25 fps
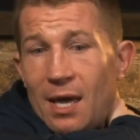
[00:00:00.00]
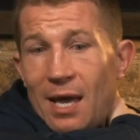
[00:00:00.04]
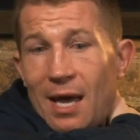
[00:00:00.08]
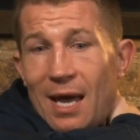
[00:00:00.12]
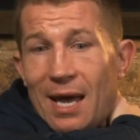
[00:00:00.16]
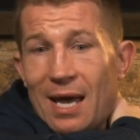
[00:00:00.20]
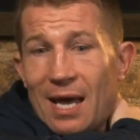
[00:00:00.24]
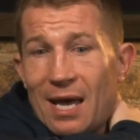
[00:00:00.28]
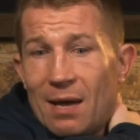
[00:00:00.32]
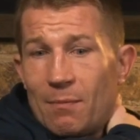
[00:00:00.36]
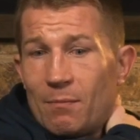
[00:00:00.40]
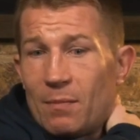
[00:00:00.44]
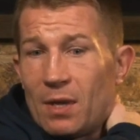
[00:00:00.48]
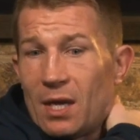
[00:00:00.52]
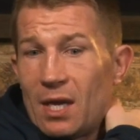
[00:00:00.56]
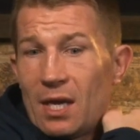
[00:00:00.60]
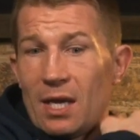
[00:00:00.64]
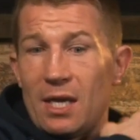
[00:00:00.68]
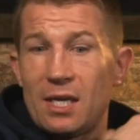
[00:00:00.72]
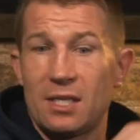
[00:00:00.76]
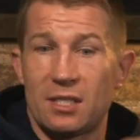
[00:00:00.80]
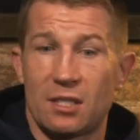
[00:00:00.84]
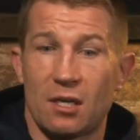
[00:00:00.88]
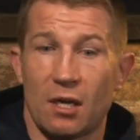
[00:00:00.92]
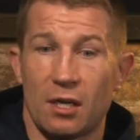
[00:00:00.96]
Um,
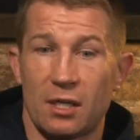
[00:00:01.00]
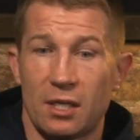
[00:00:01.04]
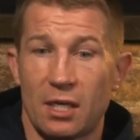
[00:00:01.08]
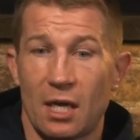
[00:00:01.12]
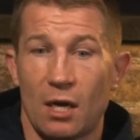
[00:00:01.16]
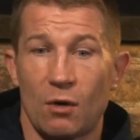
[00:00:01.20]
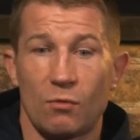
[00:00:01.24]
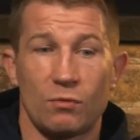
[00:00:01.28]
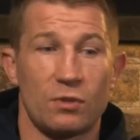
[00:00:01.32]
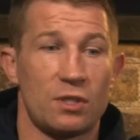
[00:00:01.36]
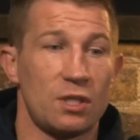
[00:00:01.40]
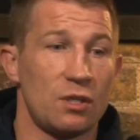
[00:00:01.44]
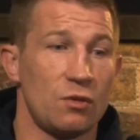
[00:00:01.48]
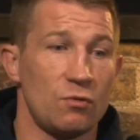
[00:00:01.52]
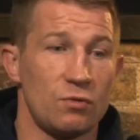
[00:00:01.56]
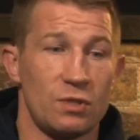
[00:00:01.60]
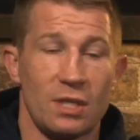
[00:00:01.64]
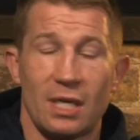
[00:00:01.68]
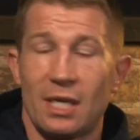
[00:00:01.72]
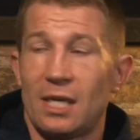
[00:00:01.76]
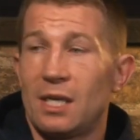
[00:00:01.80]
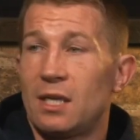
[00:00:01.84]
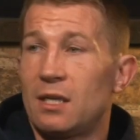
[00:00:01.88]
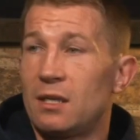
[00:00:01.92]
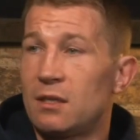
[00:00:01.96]
he's gone down to New
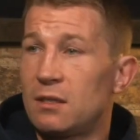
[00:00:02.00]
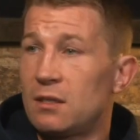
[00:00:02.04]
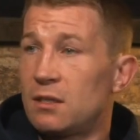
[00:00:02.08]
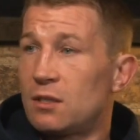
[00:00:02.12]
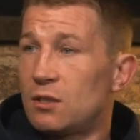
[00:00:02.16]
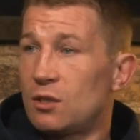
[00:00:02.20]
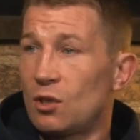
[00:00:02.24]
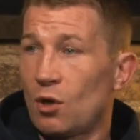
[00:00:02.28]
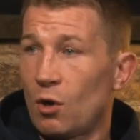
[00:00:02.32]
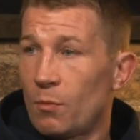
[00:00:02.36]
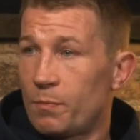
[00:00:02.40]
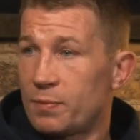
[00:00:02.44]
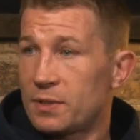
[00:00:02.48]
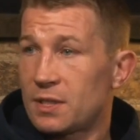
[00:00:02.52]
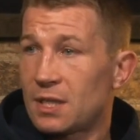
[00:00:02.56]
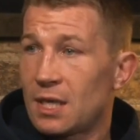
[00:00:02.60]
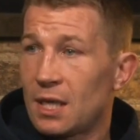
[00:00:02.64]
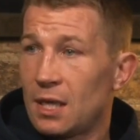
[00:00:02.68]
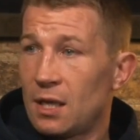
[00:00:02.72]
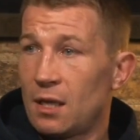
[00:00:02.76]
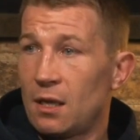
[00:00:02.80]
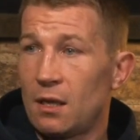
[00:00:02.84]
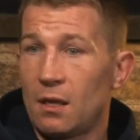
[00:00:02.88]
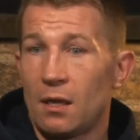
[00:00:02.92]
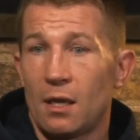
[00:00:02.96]
Zealand to
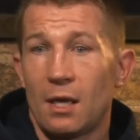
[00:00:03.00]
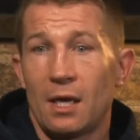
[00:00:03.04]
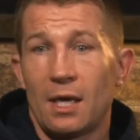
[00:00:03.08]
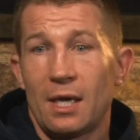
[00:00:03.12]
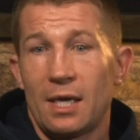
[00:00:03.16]
upskill.